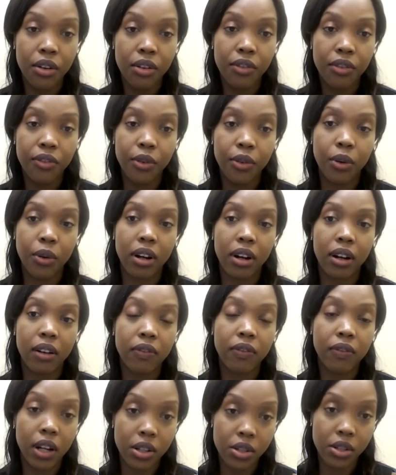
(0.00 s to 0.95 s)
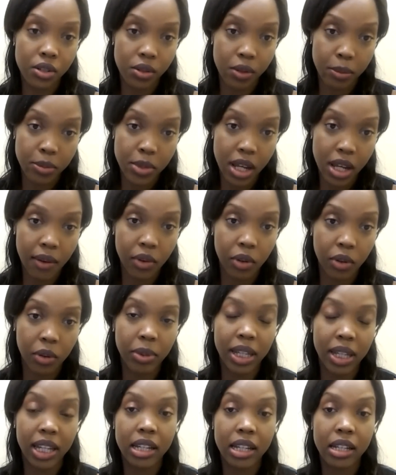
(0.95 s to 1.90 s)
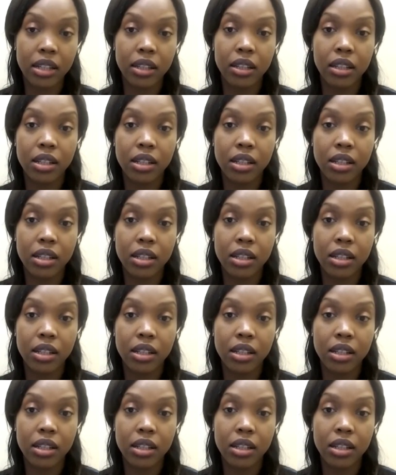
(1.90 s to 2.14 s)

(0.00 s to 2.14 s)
for functional abdominal pain,